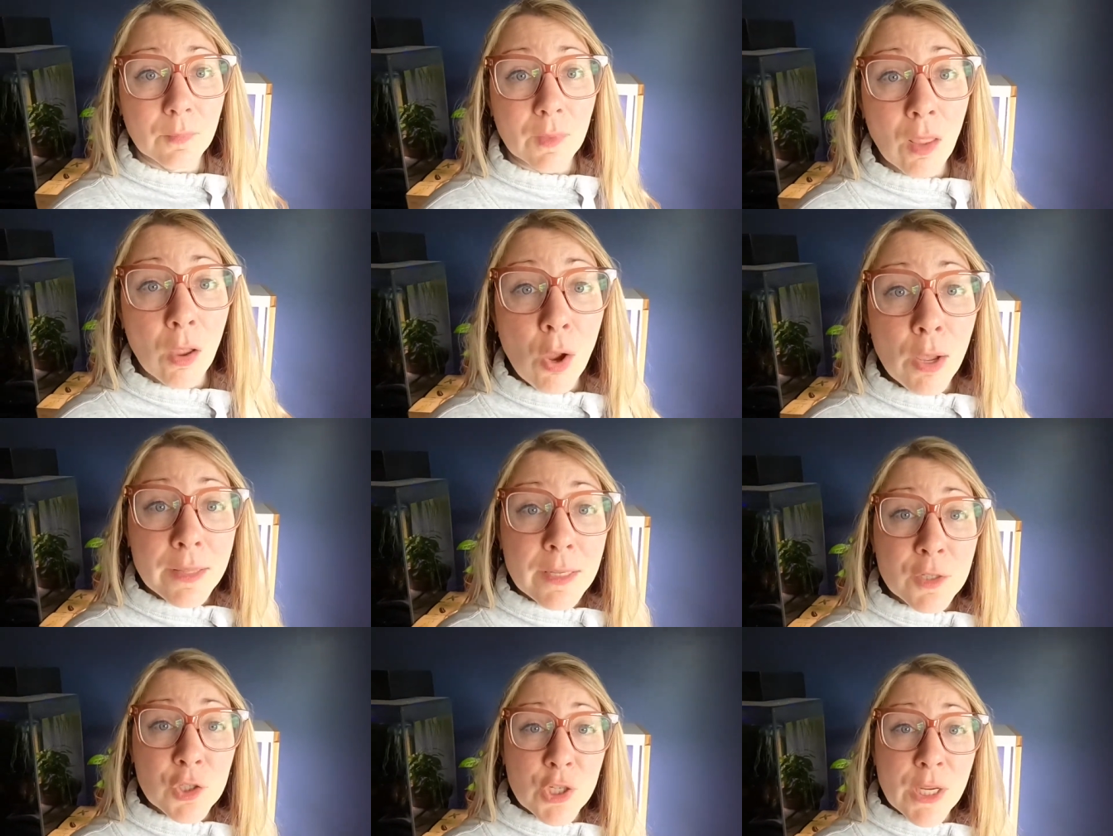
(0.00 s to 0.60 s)

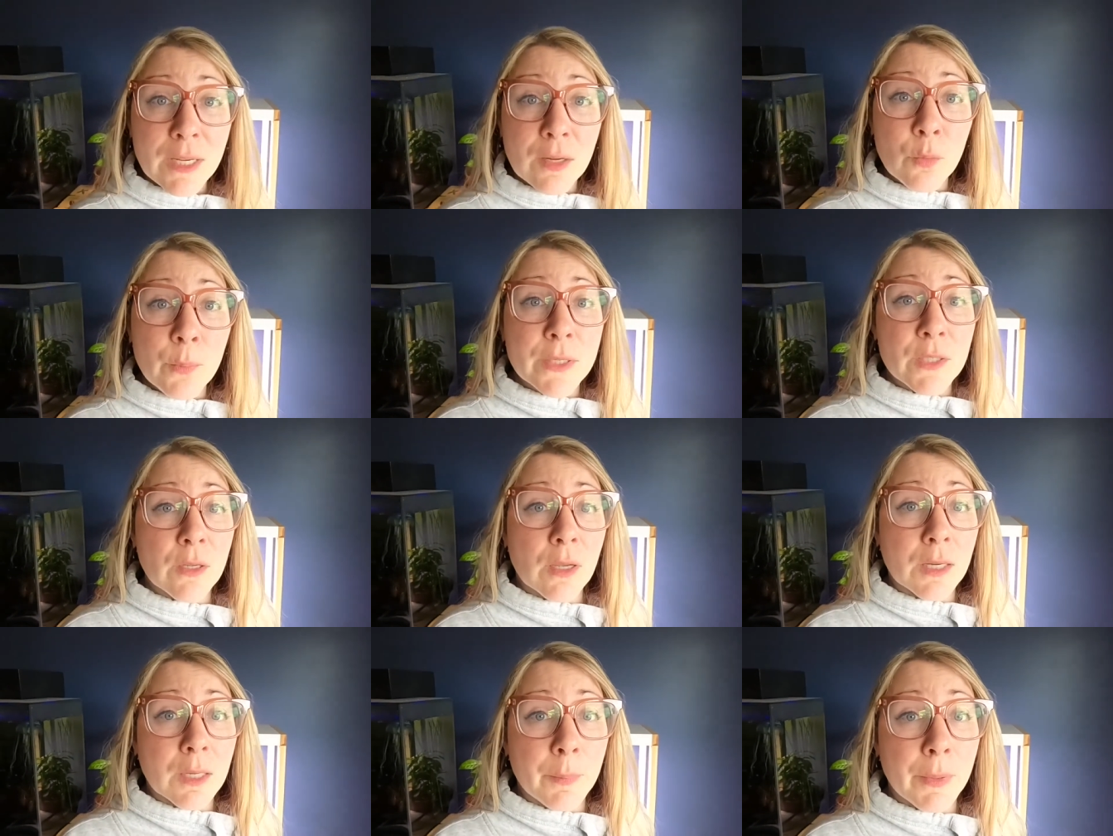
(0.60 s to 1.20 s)
On this channel we
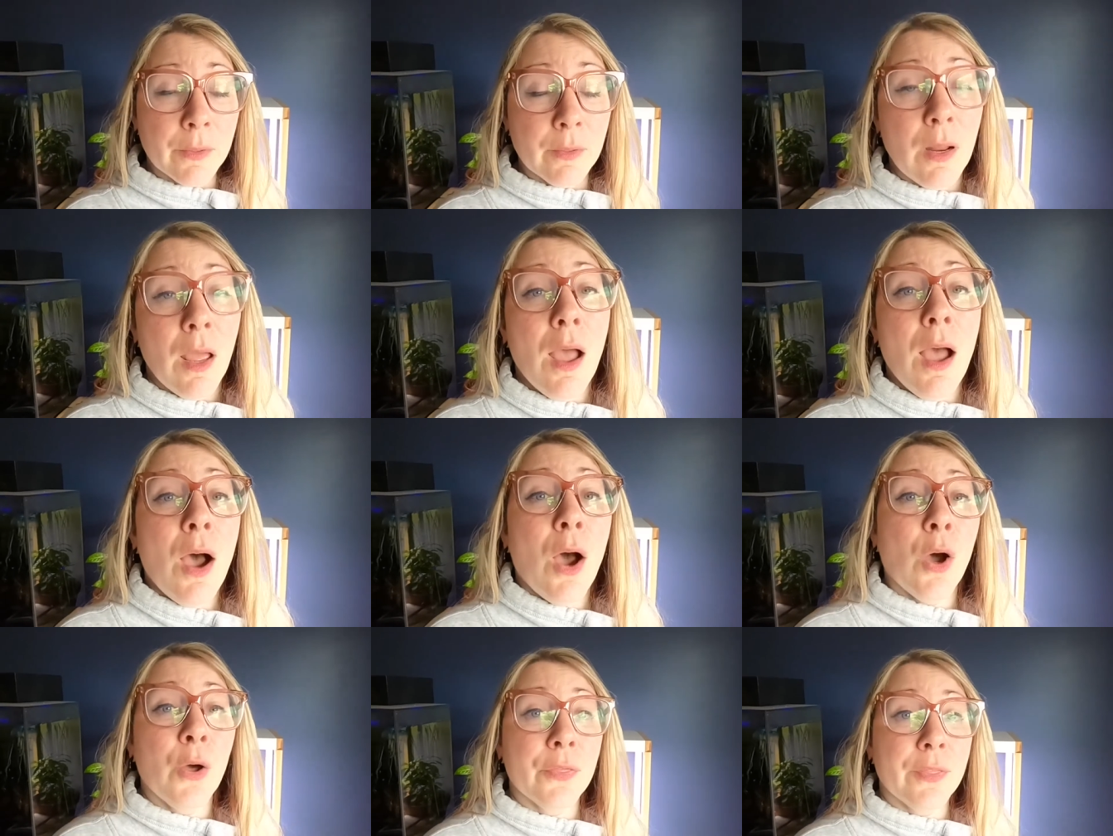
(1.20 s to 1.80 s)
talk about
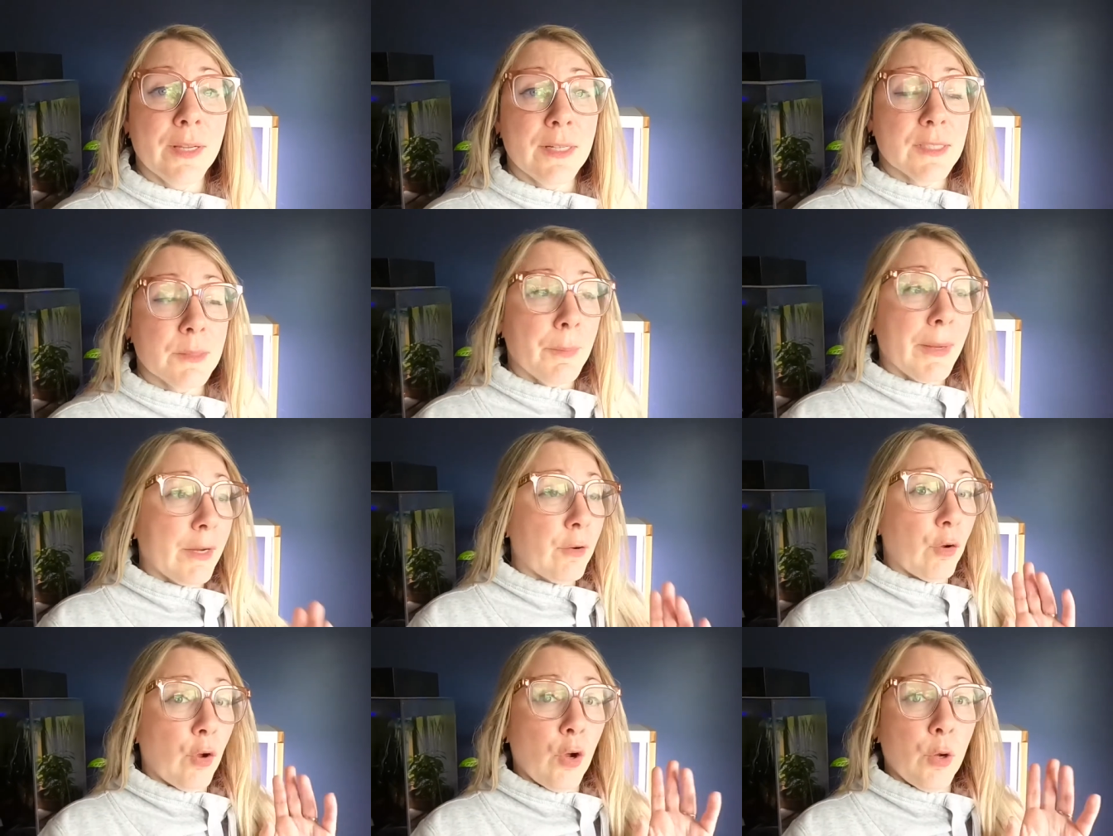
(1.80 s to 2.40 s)
all things
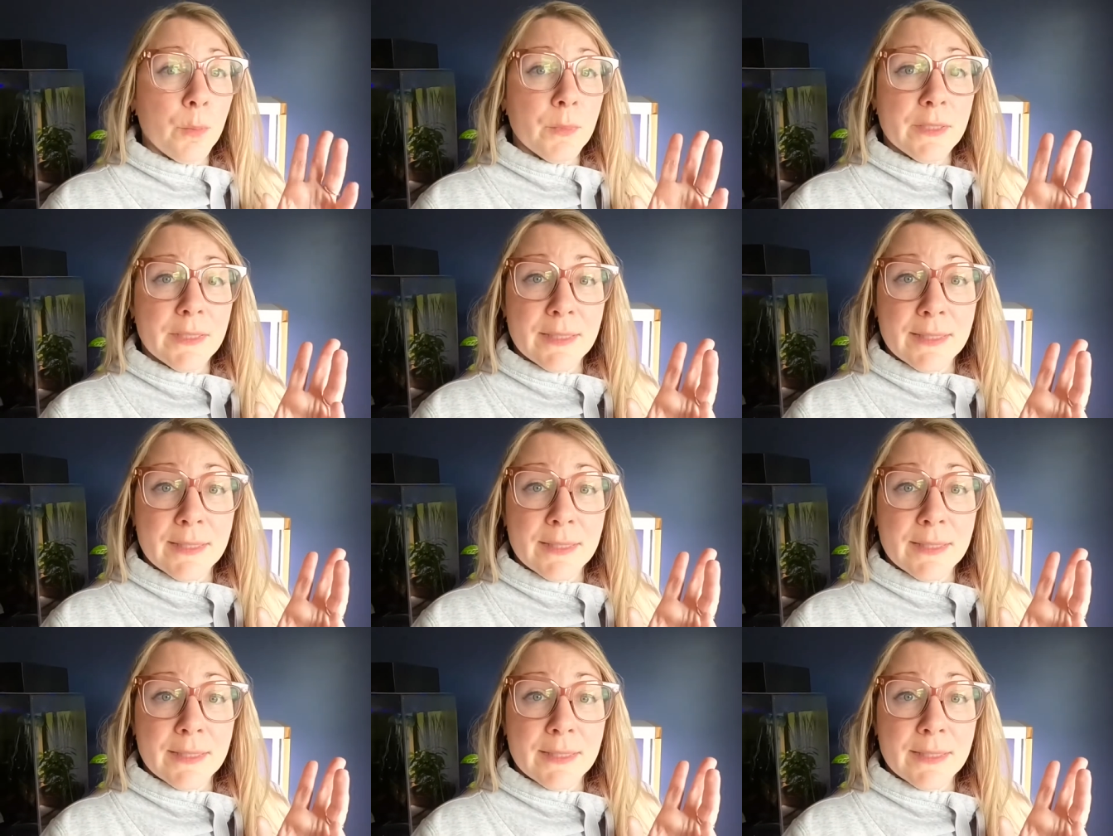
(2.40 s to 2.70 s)
microhome